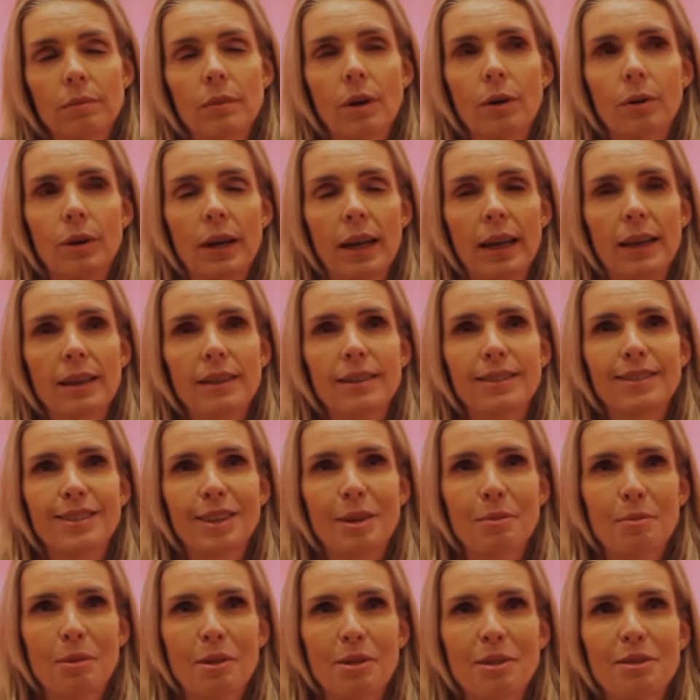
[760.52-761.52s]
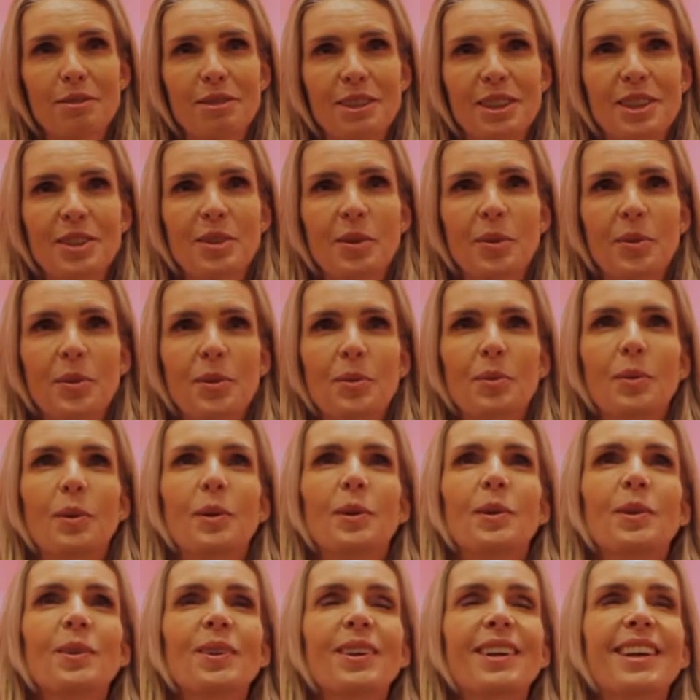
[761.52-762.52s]
Okay, the typography is on the
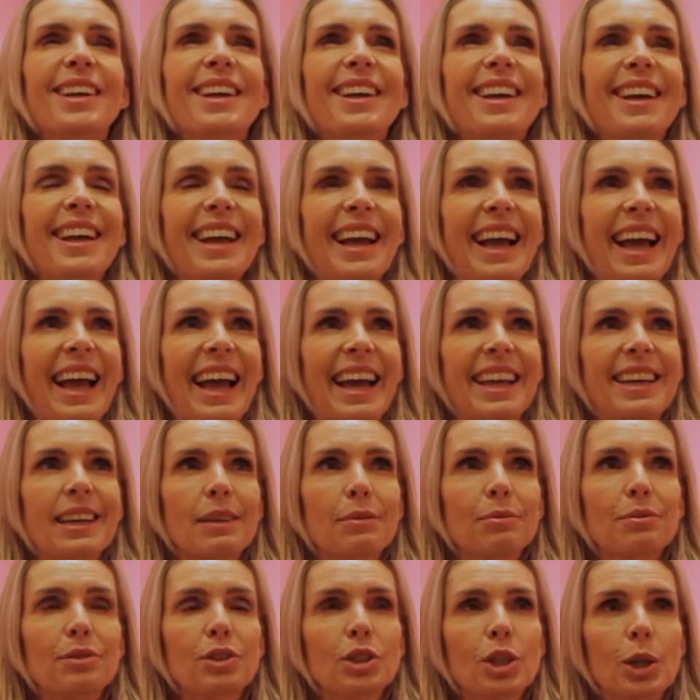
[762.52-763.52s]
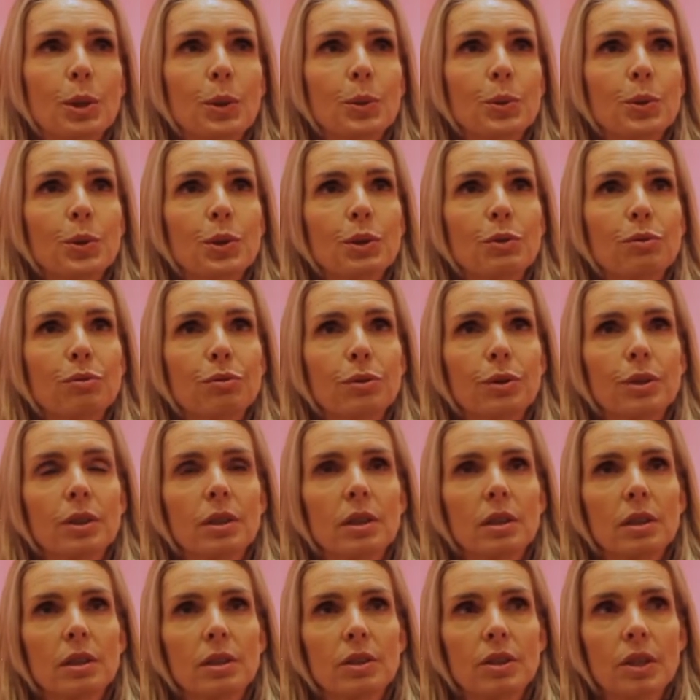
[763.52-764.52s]
wall. And I've chosen for
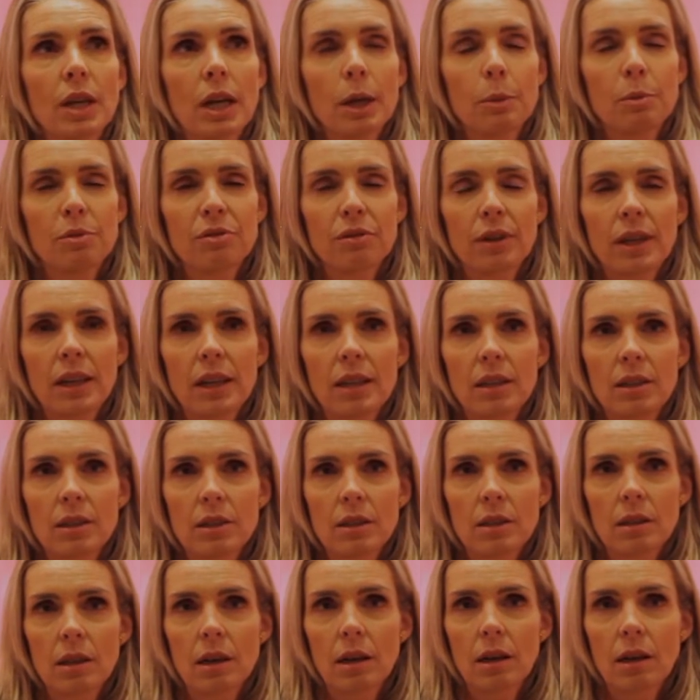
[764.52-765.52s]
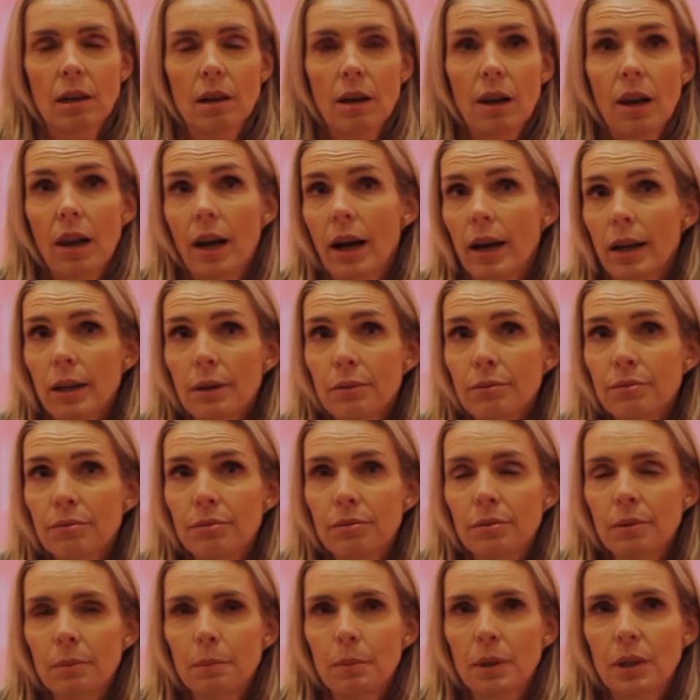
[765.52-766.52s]
the typeface
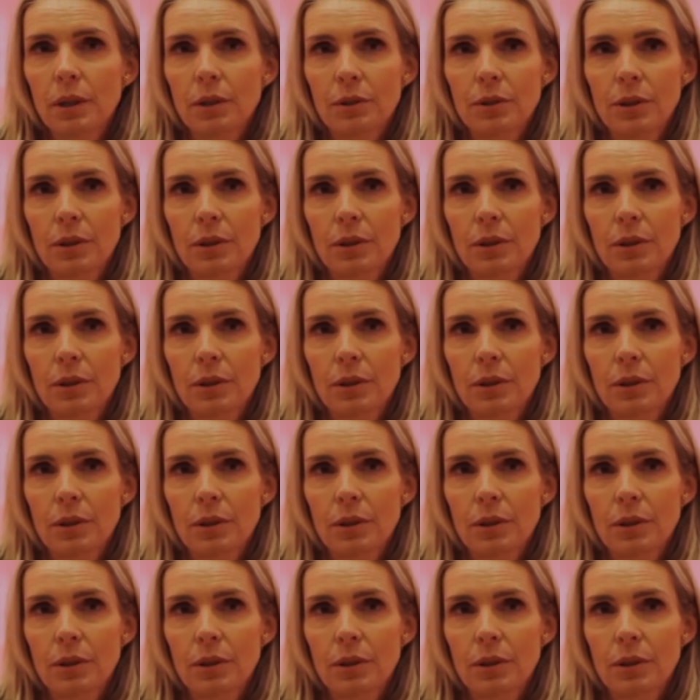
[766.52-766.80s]
life, because